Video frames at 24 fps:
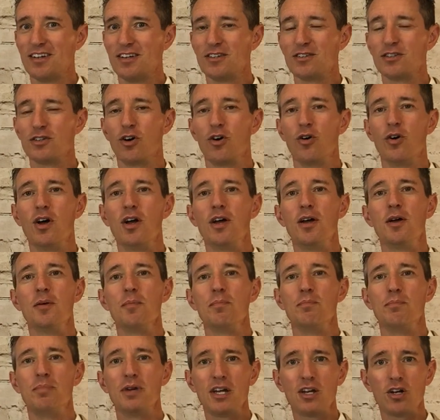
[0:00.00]
So
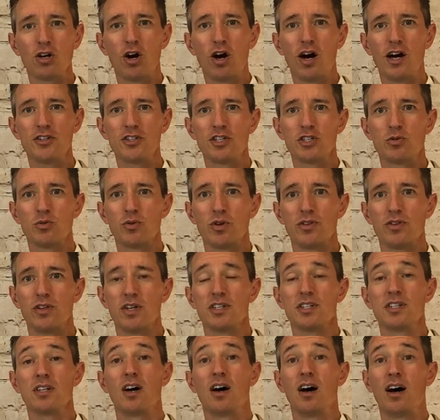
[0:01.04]
be cautious with
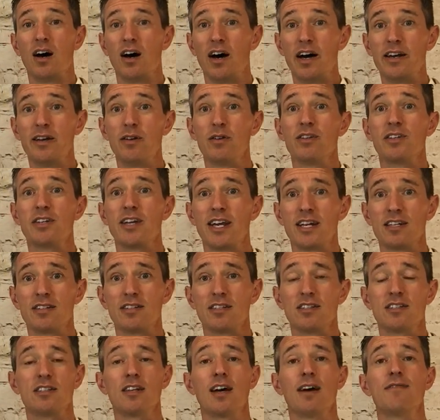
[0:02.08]
this. HUD takes
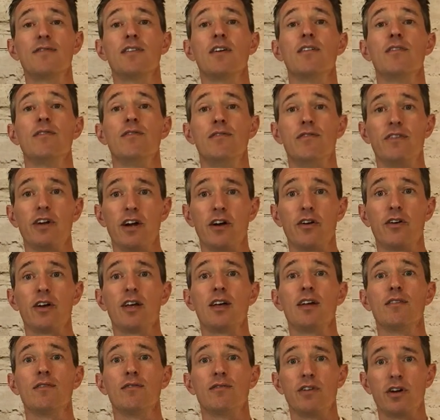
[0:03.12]
this stuff
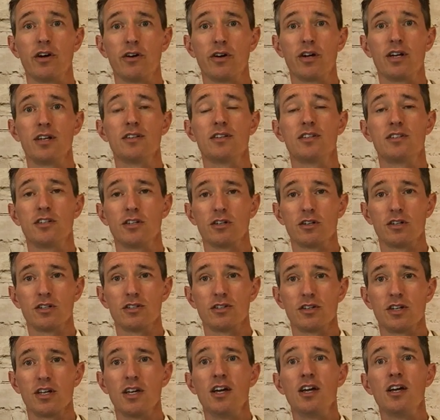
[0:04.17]
very, very
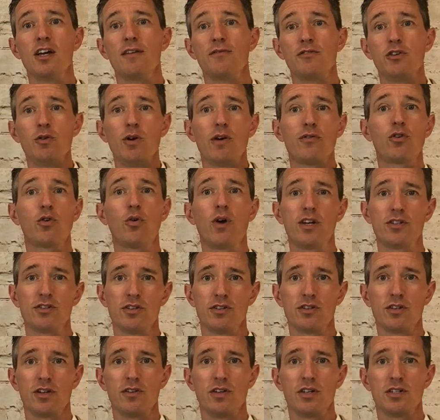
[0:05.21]
seriously. If you have
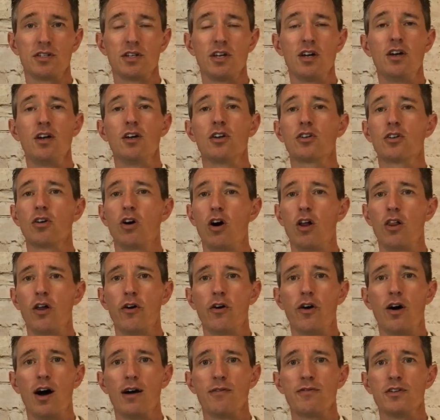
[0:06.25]
questions on this, call
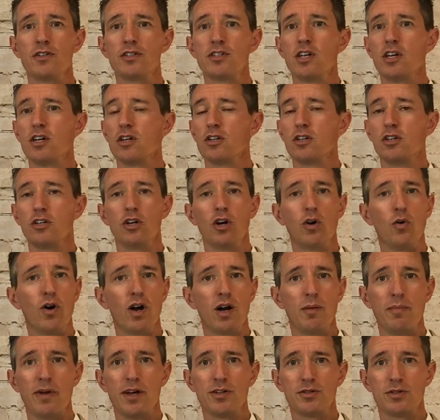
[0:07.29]
our office. You don't want
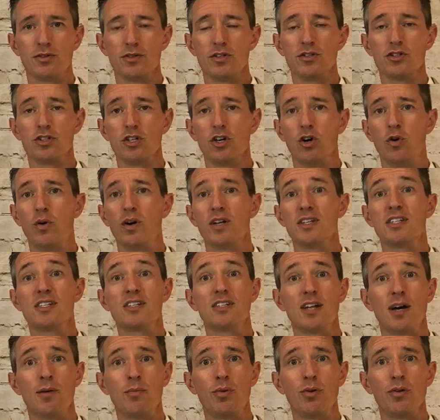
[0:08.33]
to mess with this. You don't want to
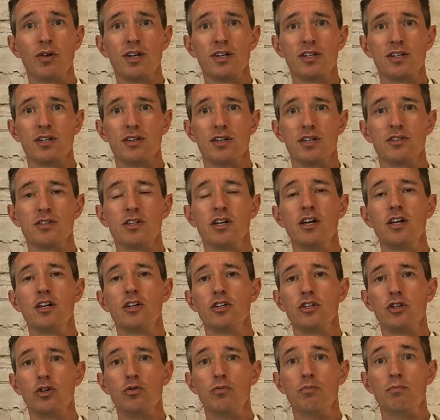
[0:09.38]
stumble into this.
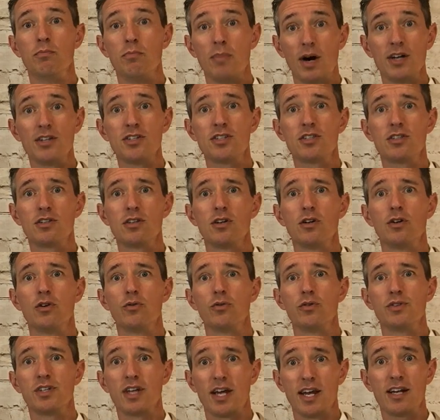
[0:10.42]
You must
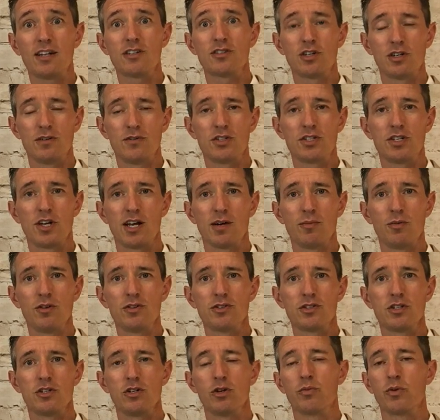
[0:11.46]
take service
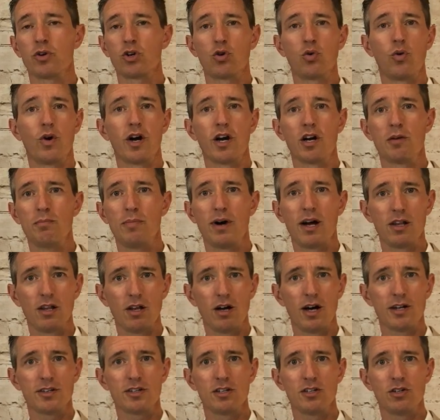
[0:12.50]
animals. You're required by
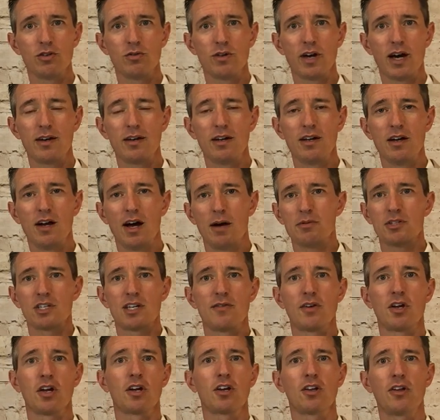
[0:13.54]
law to do that. I was
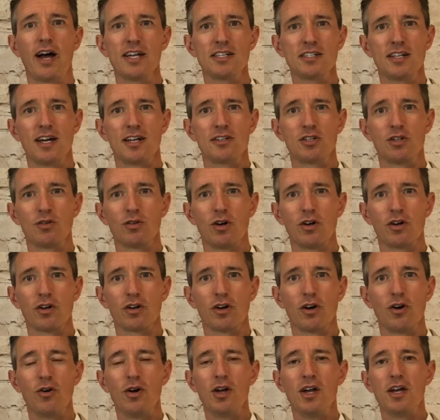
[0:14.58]
giving a class not too long
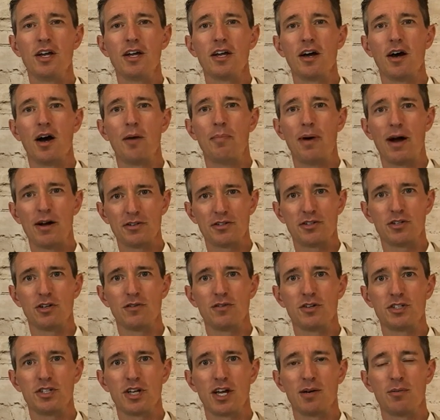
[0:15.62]
ago about
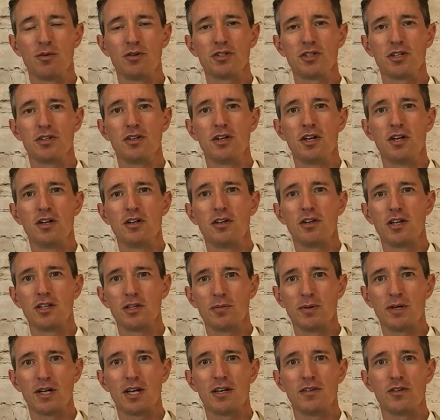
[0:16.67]
service animals, and at
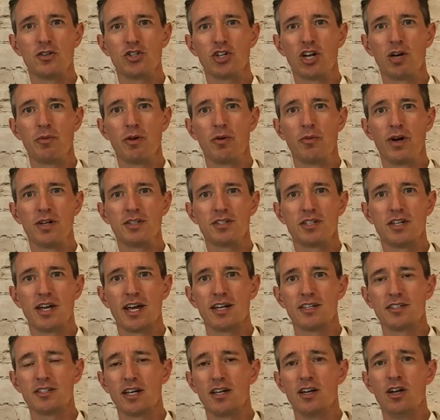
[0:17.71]
the beginning, the gentleman raised his hand
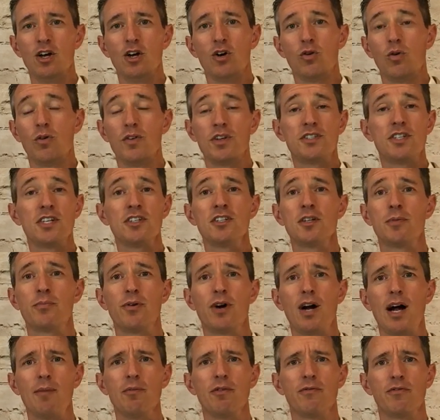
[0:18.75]
and said, Well, this isn't a
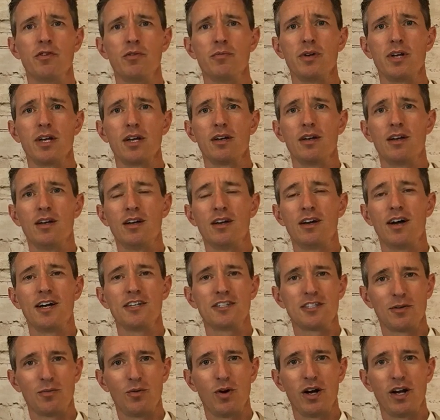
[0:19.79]
problem for me. I
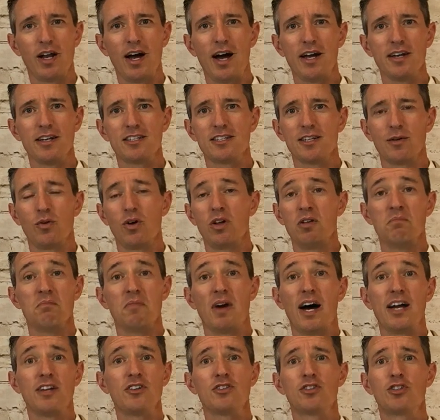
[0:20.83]
said, Why not? And he said, Well,
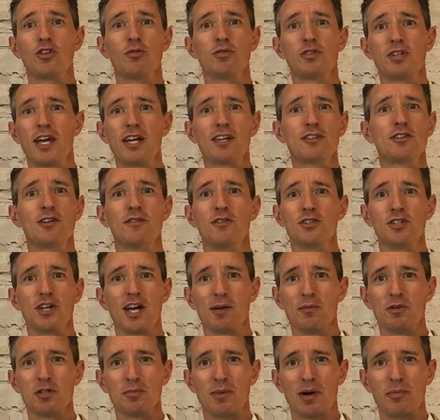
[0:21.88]
I just don't take service
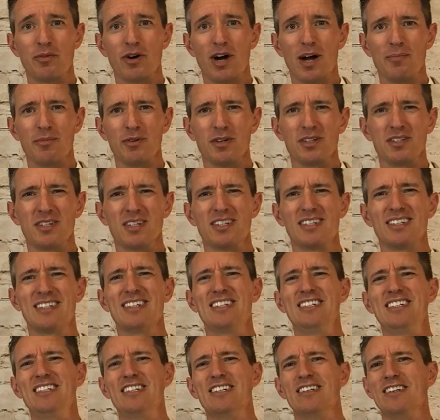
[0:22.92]
animals my properties.
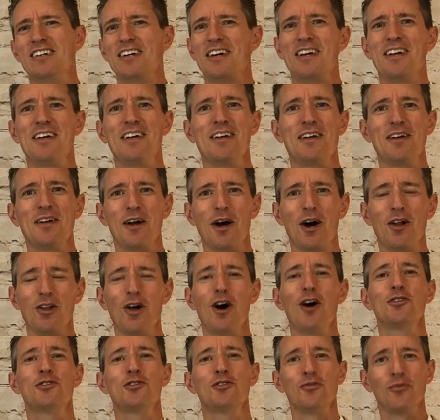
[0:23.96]
Oh, a
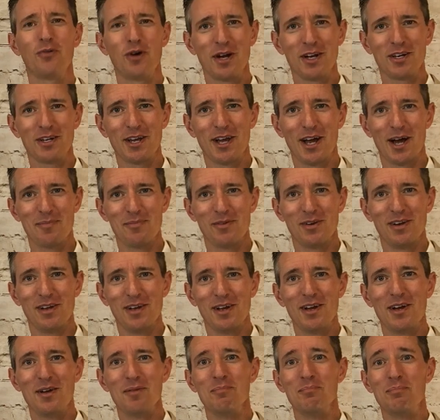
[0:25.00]
lawsuit waiting to happen.
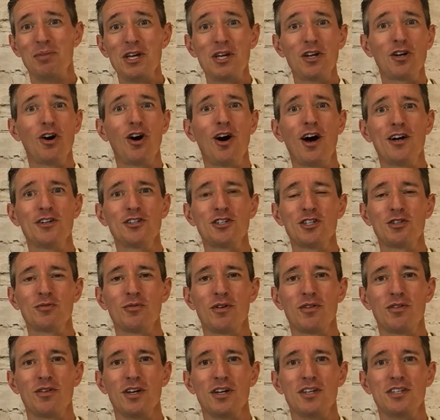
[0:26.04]
Be cautious
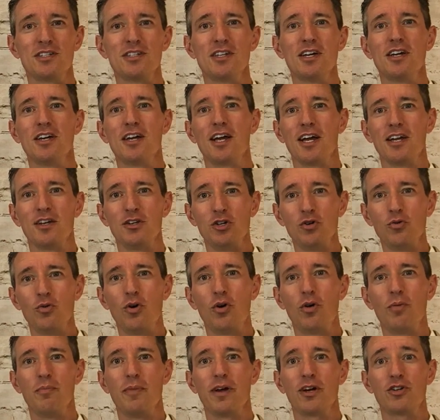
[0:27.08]
with this, and you
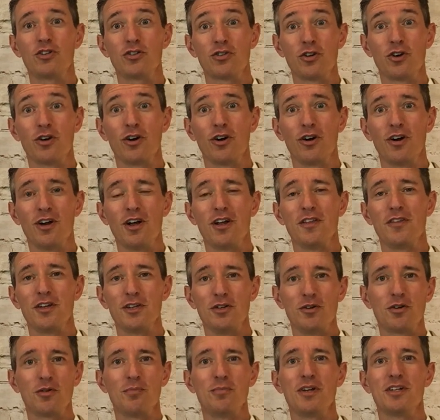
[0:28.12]
will make sure that
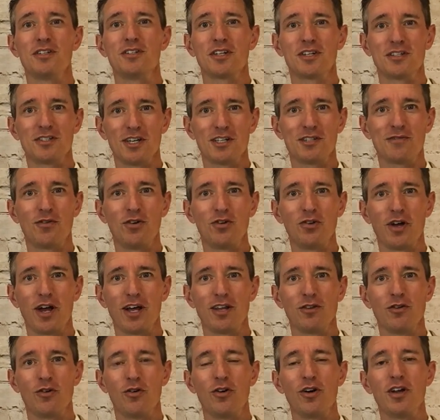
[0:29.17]
you can be a successful
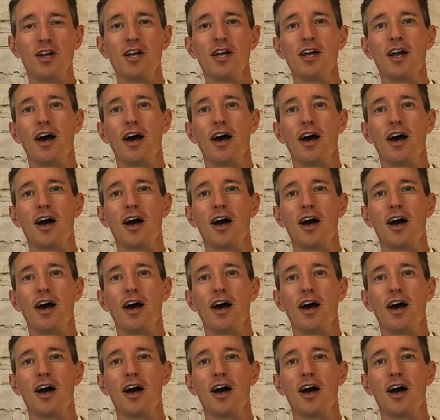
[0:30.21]
landlord